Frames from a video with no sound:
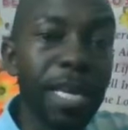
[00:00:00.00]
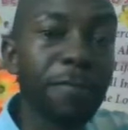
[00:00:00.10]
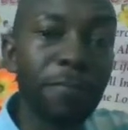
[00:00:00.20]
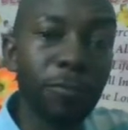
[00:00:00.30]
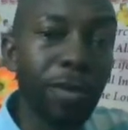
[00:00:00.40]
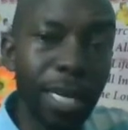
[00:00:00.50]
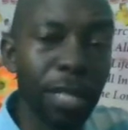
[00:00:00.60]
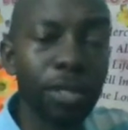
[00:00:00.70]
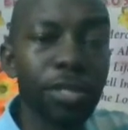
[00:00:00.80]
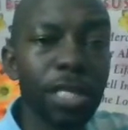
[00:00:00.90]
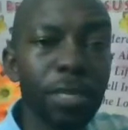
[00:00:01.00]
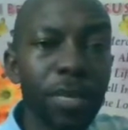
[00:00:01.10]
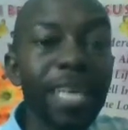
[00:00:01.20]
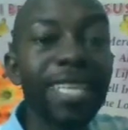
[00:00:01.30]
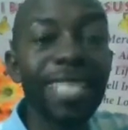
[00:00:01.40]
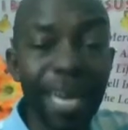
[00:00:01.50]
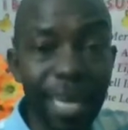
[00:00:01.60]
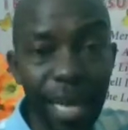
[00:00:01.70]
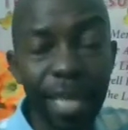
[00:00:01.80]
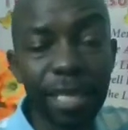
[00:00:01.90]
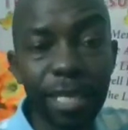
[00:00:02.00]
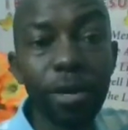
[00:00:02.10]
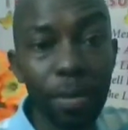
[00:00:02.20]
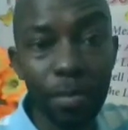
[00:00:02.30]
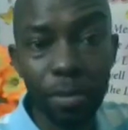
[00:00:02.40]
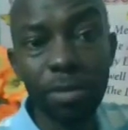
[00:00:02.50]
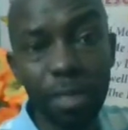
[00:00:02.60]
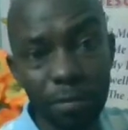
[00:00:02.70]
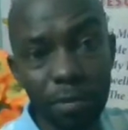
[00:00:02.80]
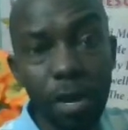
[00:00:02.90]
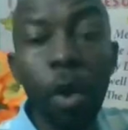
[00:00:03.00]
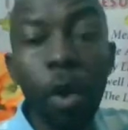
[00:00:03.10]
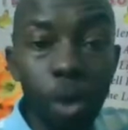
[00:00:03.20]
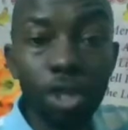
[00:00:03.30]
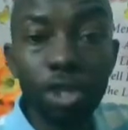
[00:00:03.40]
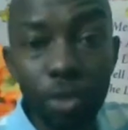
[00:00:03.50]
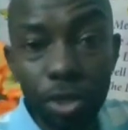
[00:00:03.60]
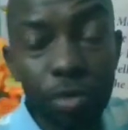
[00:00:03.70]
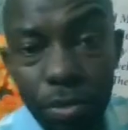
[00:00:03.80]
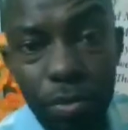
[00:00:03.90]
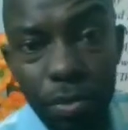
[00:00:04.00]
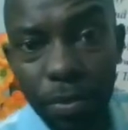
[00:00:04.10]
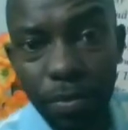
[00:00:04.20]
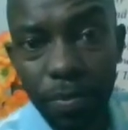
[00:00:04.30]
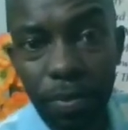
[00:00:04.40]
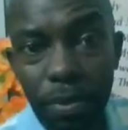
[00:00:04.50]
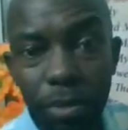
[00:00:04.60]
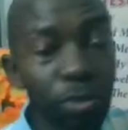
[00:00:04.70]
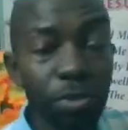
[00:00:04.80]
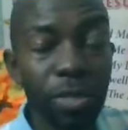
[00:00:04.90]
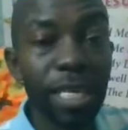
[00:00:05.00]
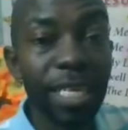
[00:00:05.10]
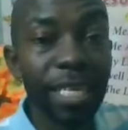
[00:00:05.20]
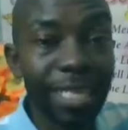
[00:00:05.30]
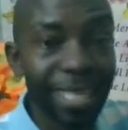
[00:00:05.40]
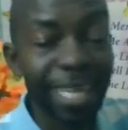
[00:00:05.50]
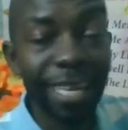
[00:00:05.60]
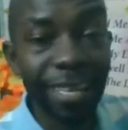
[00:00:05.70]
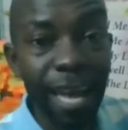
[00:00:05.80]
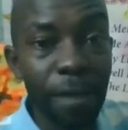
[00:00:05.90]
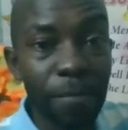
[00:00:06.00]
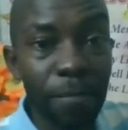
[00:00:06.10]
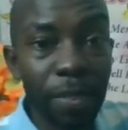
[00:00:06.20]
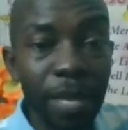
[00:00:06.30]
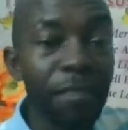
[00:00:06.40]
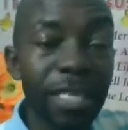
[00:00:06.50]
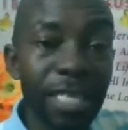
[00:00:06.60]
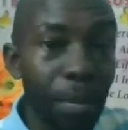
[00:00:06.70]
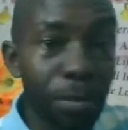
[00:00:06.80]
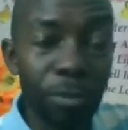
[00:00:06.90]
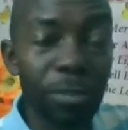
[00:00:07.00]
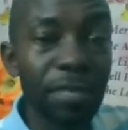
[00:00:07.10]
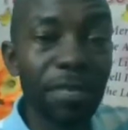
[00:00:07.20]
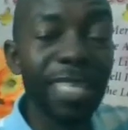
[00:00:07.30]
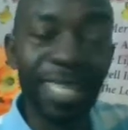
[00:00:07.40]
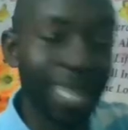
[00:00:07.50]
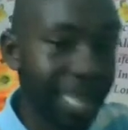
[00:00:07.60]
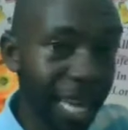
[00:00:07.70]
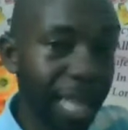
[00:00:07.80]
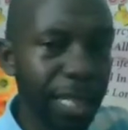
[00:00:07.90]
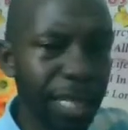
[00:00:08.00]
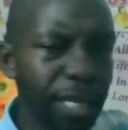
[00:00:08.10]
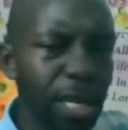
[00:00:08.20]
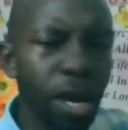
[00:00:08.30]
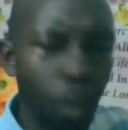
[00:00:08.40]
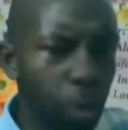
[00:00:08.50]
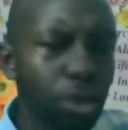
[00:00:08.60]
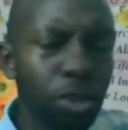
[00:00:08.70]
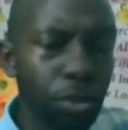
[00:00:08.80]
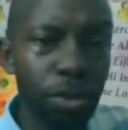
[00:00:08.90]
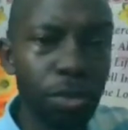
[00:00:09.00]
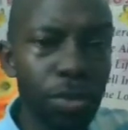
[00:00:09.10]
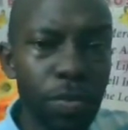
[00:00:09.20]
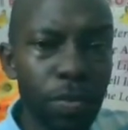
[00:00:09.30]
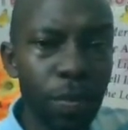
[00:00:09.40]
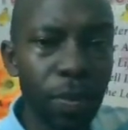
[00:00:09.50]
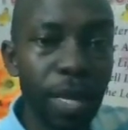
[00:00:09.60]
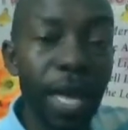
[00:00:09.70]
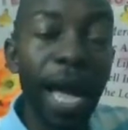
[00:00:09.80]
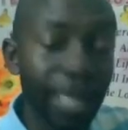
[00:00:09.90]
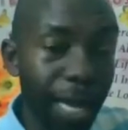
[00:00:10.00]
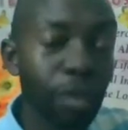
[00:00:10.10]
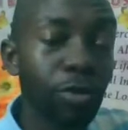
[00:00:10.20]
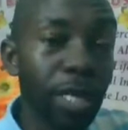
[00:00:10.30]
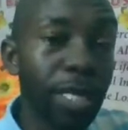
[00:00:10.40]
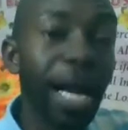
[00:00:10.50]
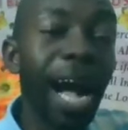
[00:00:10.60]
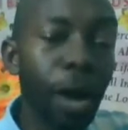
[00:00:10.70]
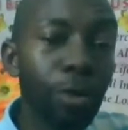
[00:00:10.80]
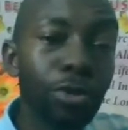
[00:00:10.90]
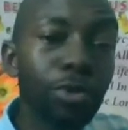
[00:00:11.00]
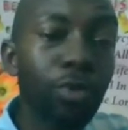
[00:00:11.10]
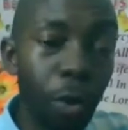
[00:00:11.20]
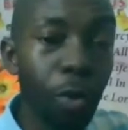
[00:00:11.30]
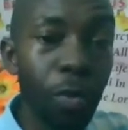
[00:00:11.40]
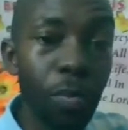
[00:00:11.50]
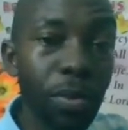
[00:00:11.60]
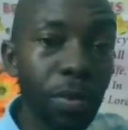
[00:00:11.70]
if your relationship is unhealthy or abusive? What should you do? Should you still stick there? If it is abusive, it is unhealthy, what should you do? And actually, how do you cope